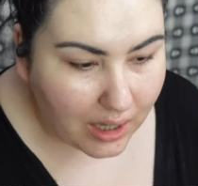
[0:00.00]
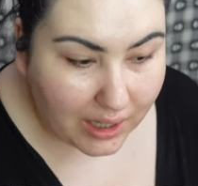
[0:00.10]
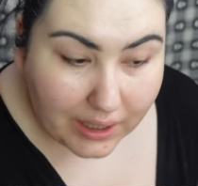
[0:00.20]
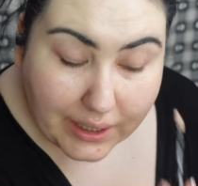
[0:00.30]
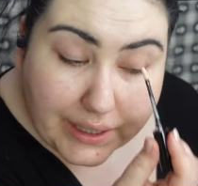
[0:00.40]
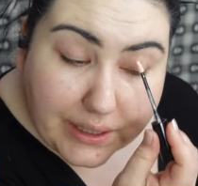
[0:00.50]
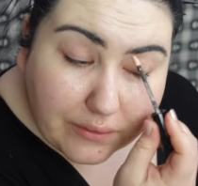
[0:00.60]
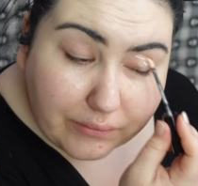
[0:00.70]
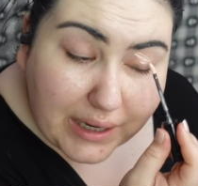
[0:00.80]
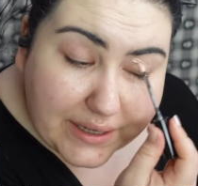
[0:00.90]
I
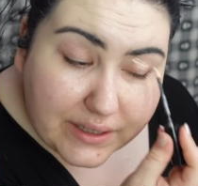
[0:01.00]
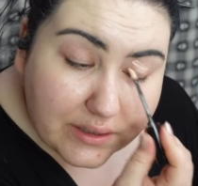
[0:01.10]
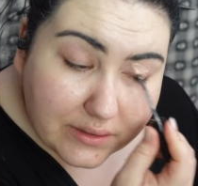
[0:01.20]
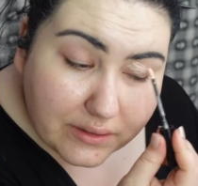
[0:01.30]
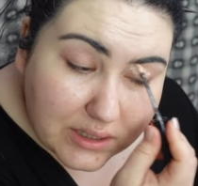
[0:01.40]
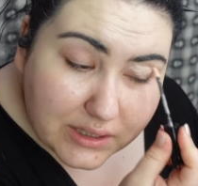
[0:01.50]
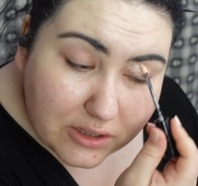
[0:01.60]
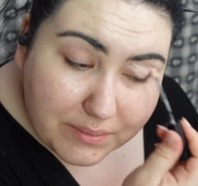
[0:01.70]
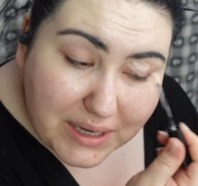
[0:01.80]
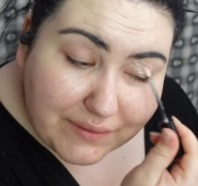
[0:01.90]
read a
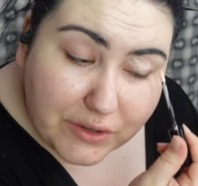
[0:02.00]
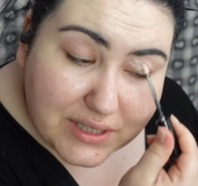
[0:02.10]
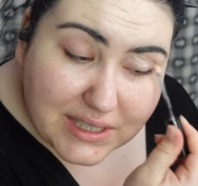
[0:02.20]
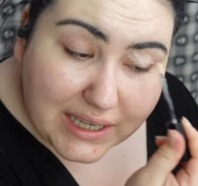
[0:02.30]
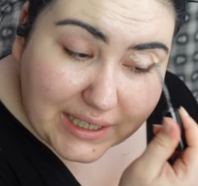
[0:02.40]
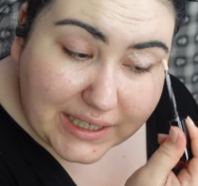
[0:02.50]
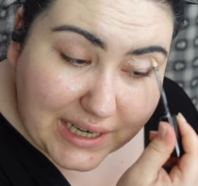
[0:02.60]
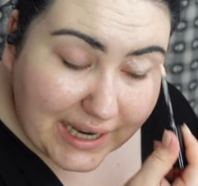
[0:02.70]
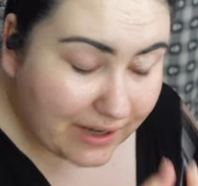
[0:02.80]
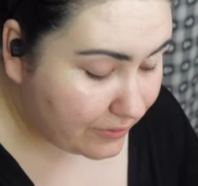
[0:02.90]
little bit. I've noticed that
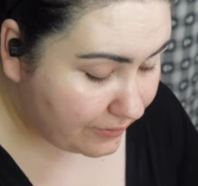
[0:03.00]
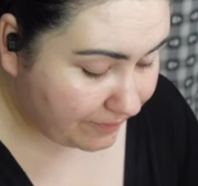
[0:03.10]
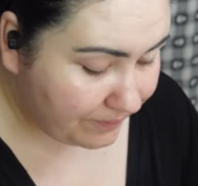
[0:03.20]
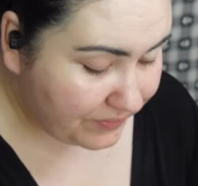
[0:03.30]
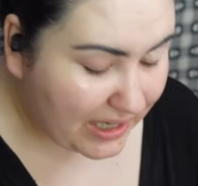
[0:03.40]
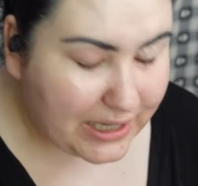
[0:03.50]
now, I